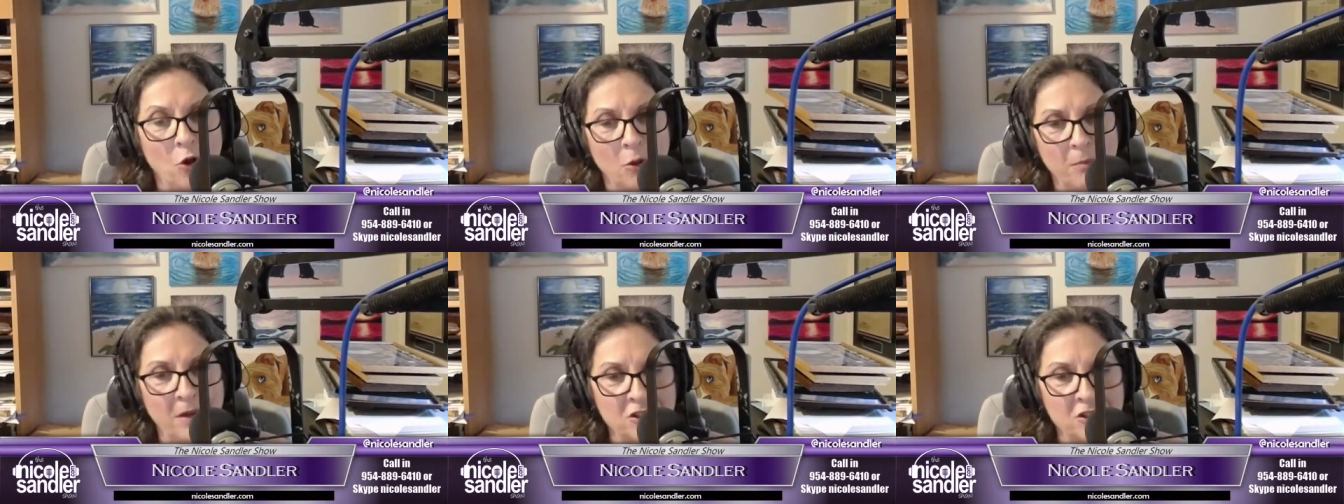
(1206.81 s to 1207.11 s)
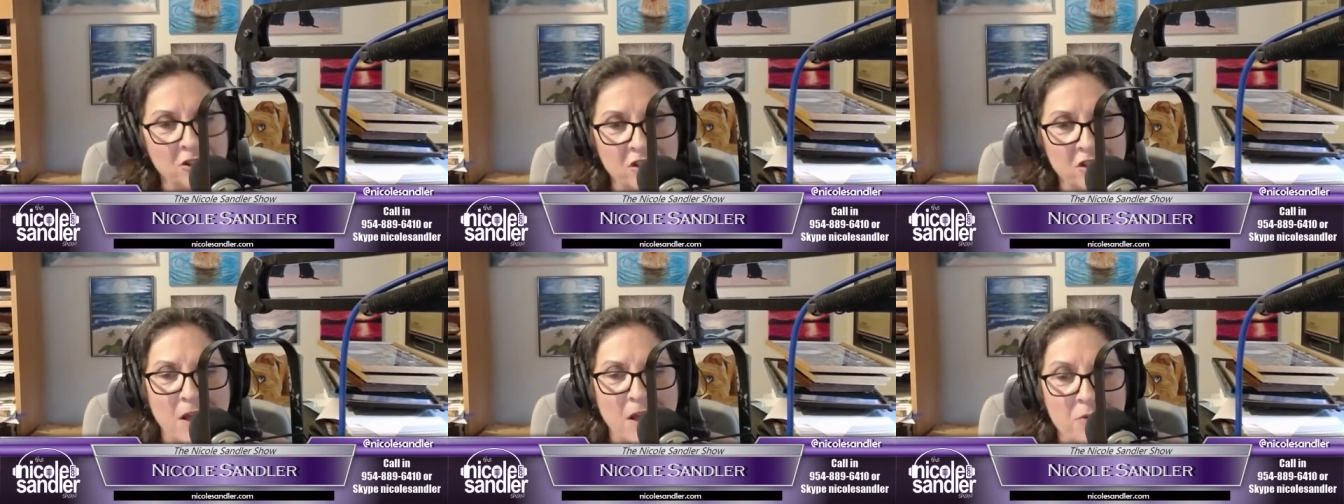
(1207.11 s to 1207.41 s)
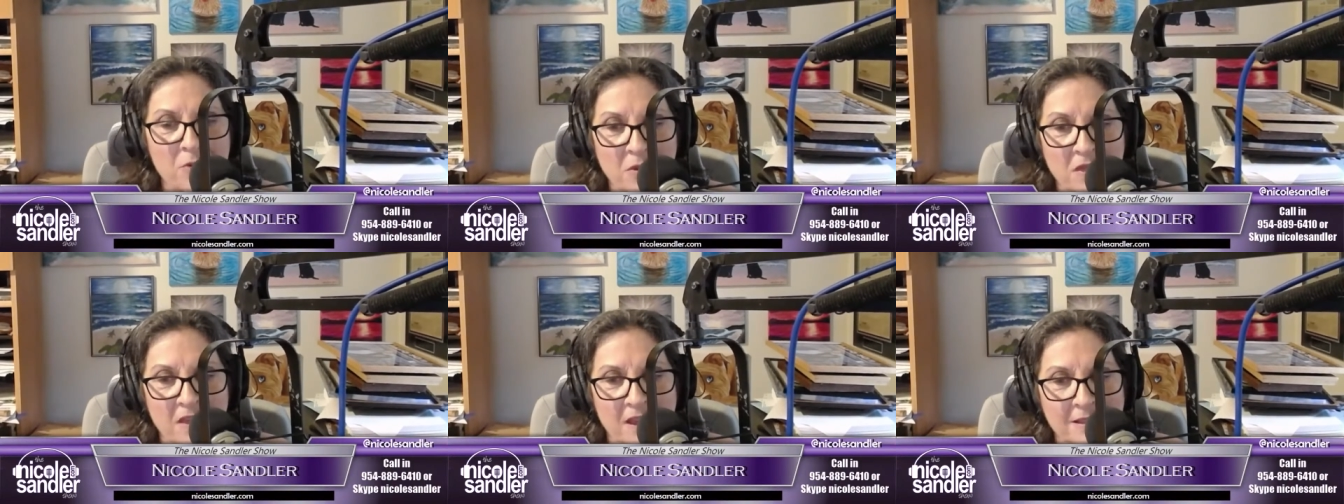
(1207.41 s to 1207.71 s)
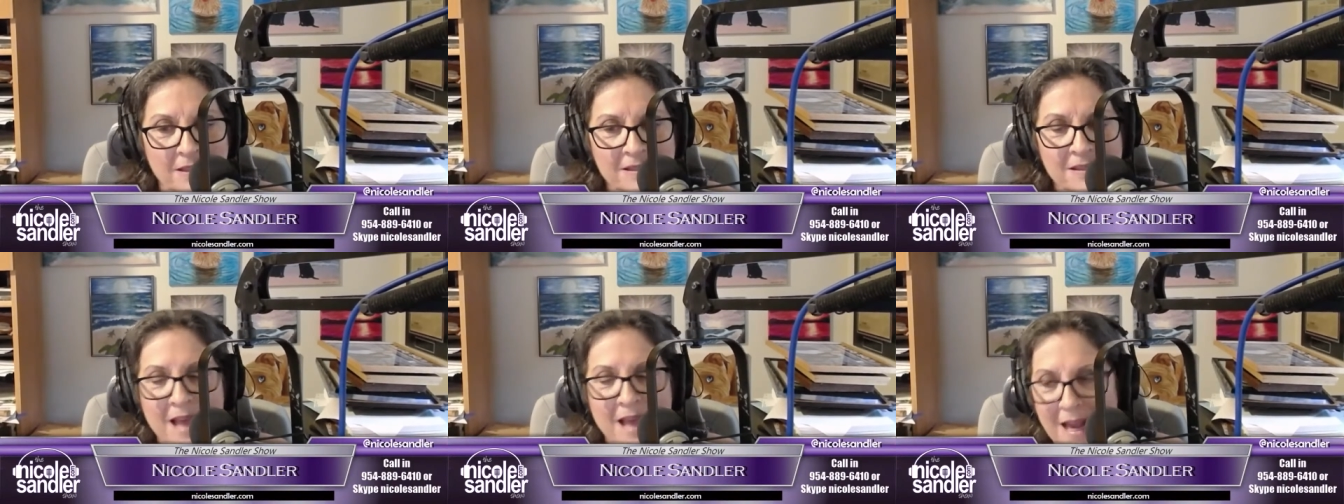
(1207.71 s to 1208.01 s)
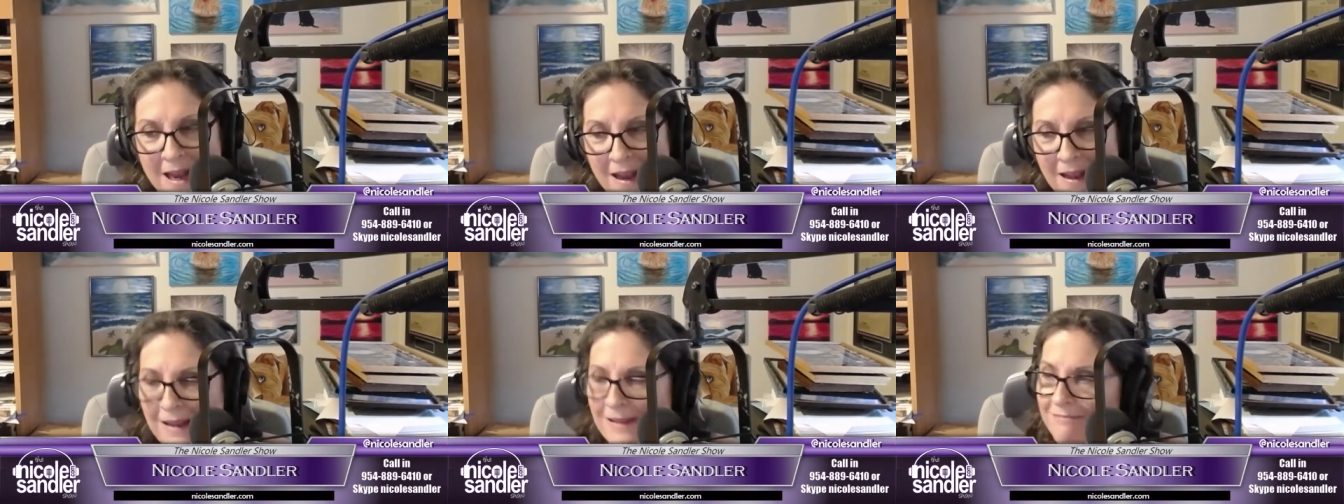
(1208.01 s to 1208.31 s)
whole bunch of other things
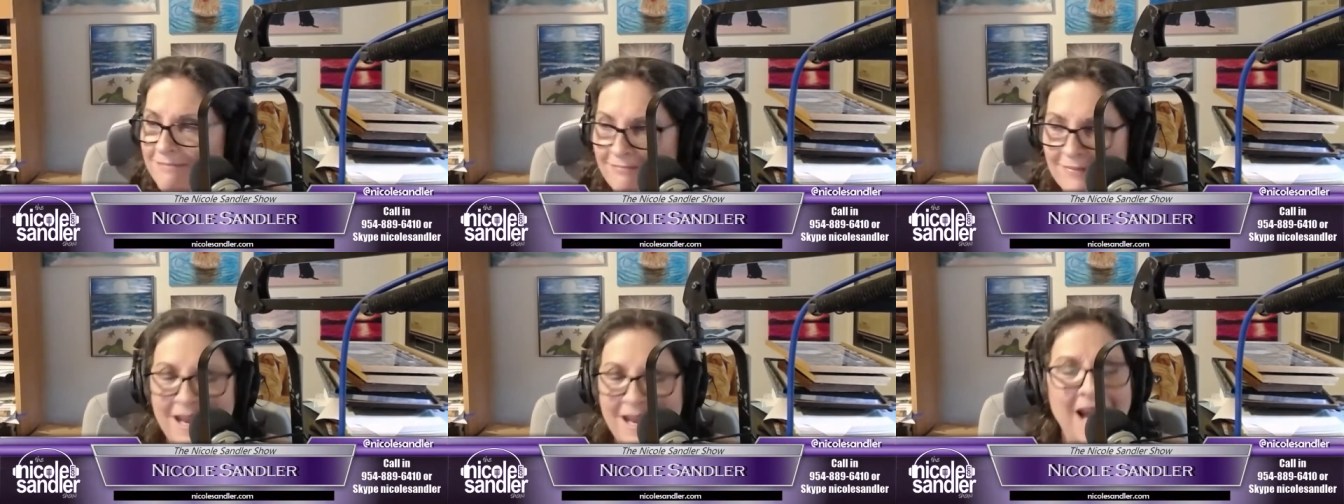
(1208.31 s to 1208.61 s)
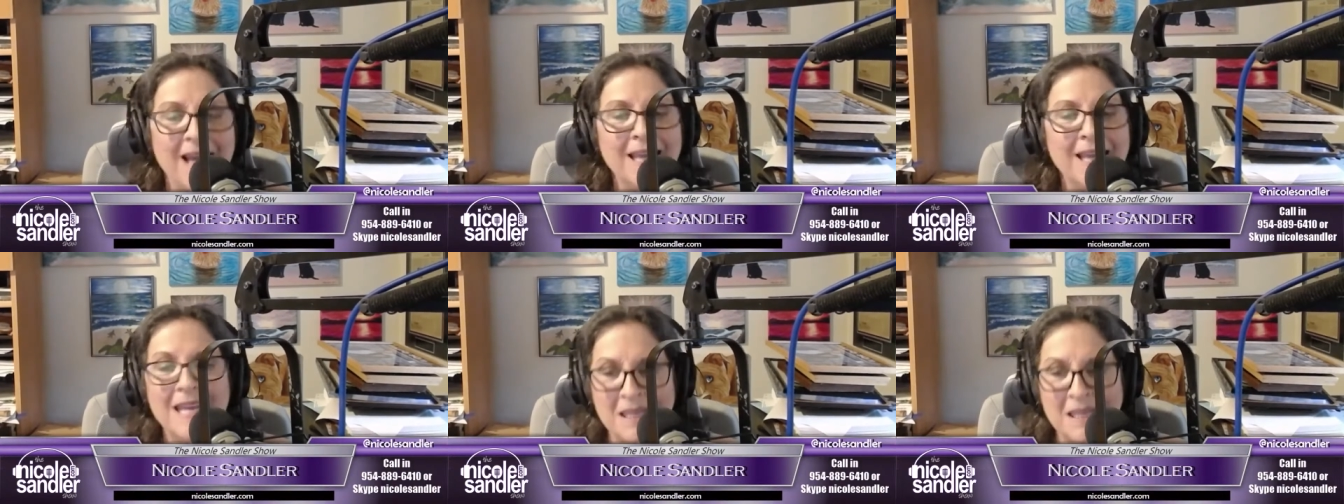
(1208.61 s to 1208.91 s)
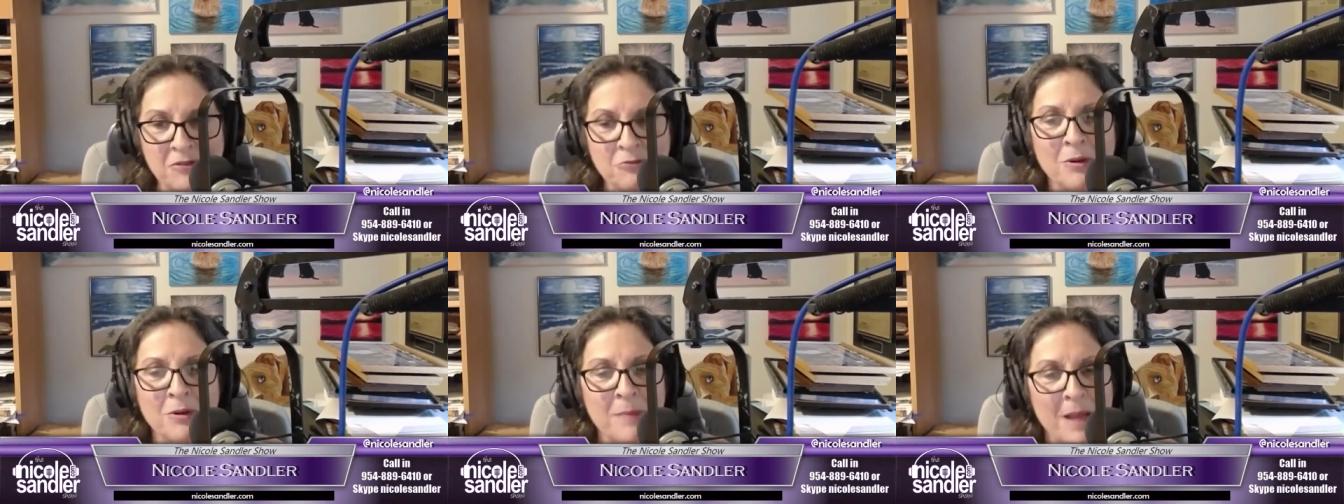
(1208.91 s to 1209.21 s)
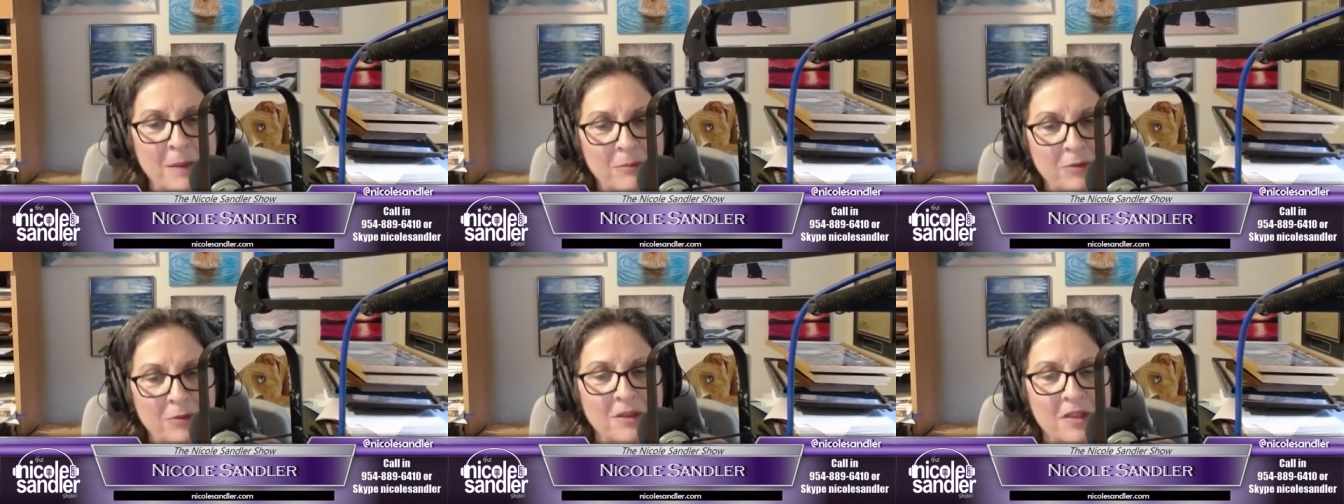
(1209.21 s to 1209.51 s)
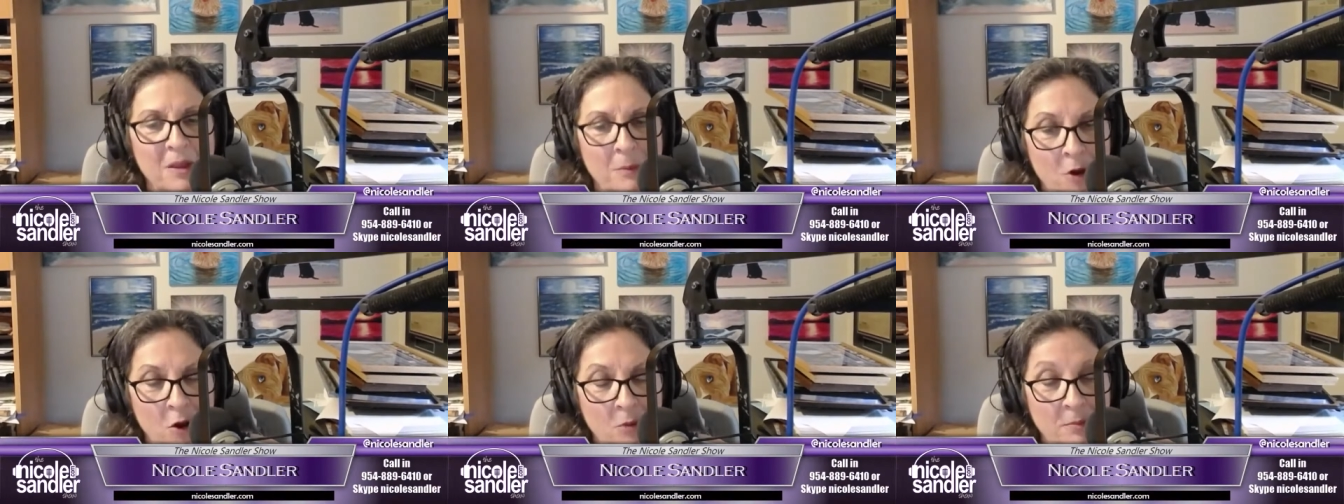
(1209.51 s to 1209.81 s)
that I can't remember
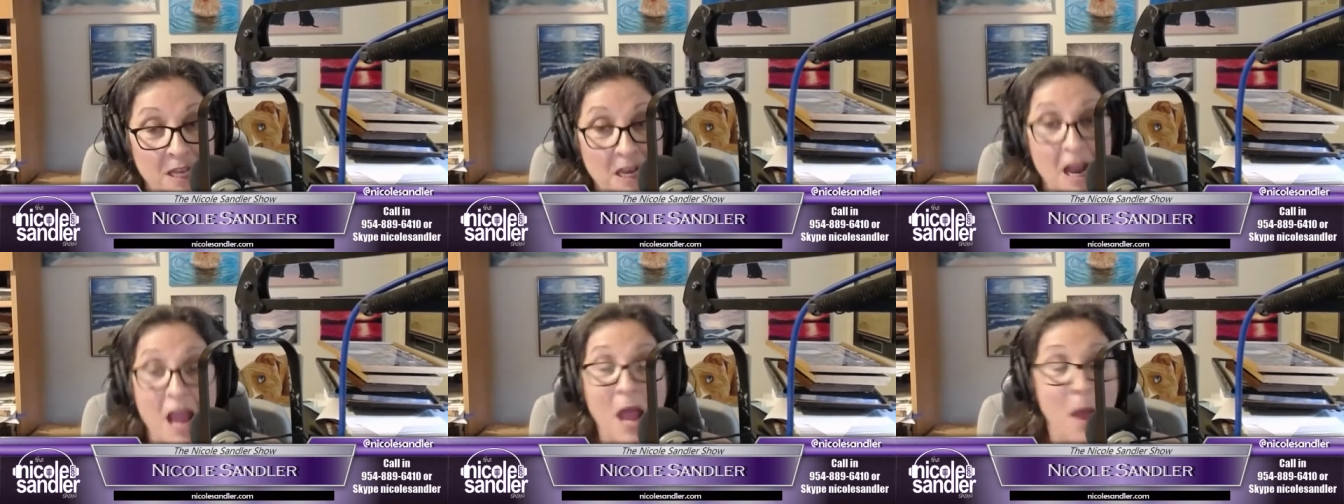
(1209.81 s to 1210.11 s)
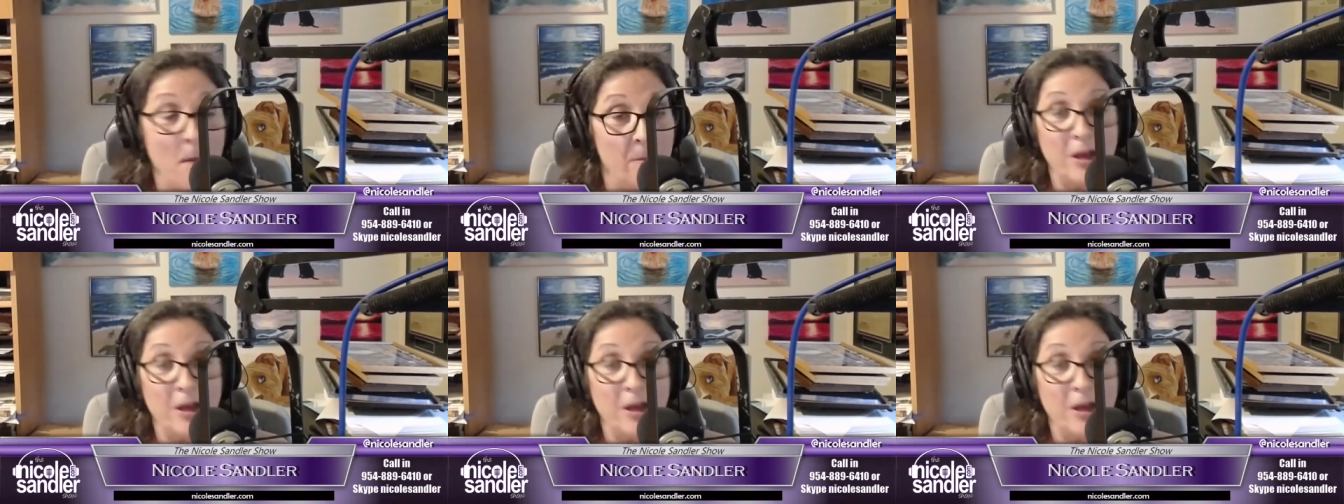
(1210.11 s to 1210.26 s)
at the moment.